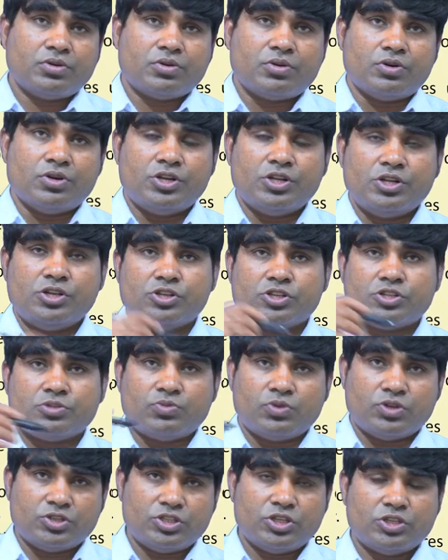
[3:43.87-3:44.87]
continuous
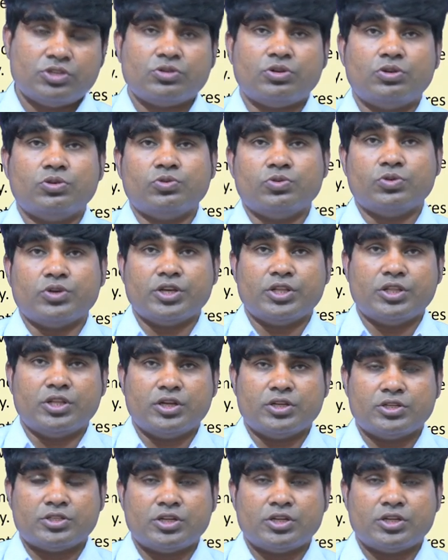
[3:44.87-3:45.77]
process altogether,